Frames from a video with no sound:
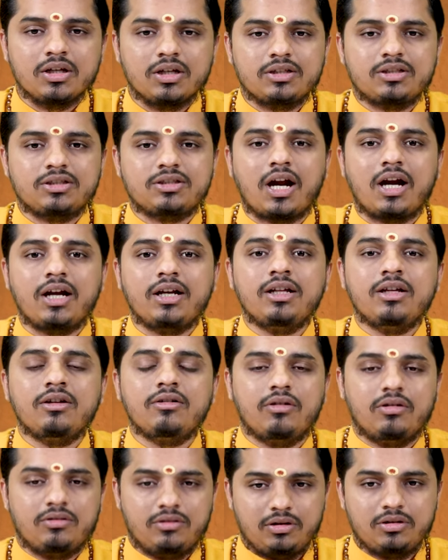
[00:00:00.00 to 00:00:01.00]

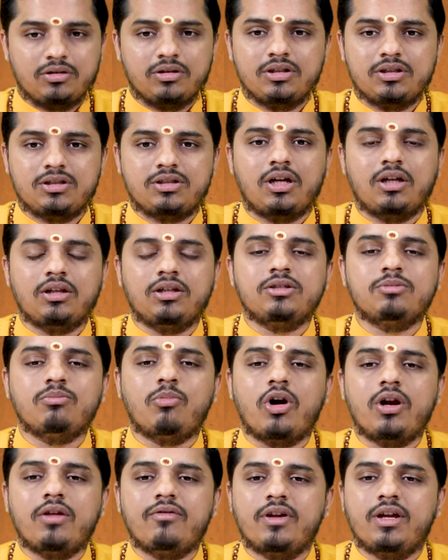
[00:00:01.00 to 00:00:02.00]
Starting these
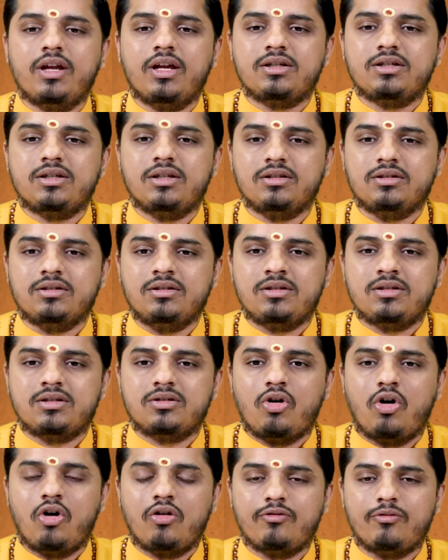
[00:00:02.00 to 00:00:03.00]
modifications
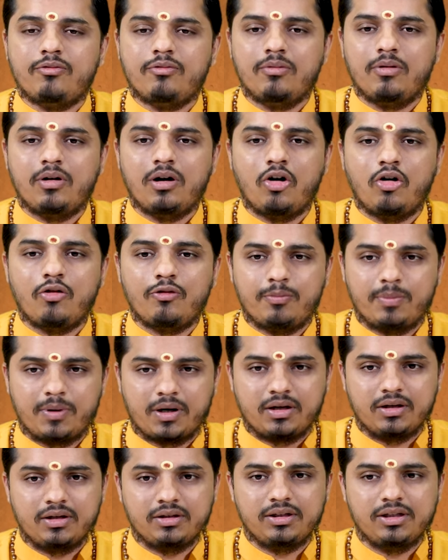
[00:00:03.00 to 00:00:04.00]
of
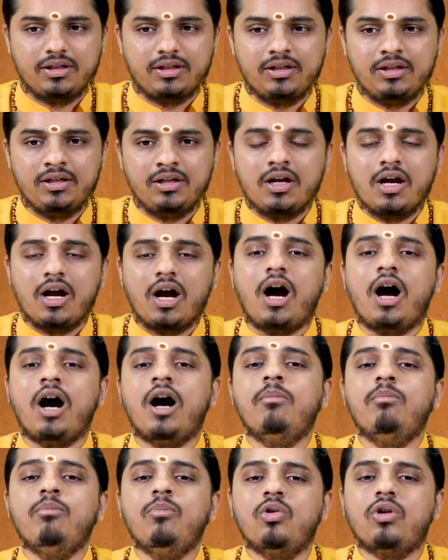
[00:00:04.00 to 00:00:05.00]
prakriti,
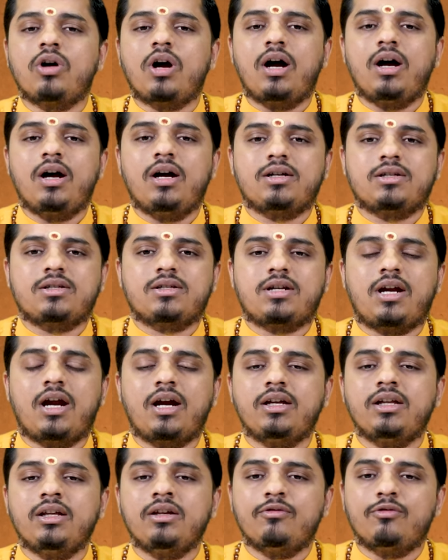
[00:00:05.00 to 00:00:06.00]
aham mukhaha,
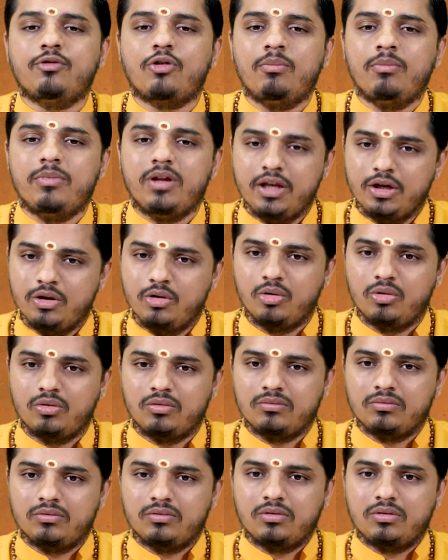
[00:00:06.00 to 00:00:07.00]
starting from ego
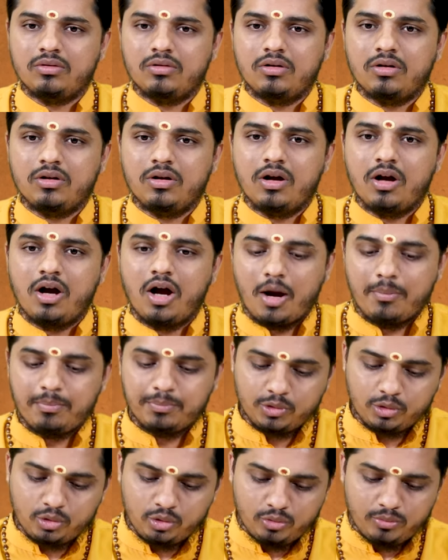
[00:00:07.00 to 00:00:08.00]

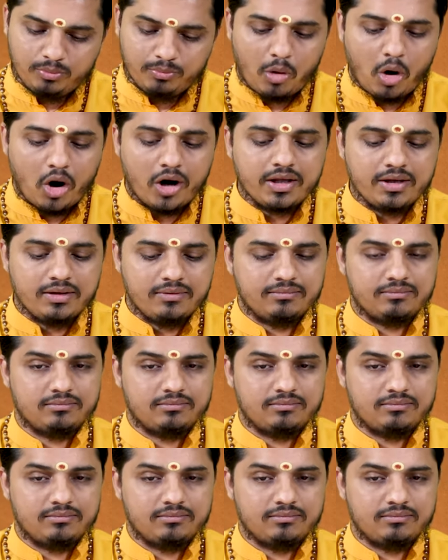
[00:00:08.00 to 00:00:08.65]
up to body.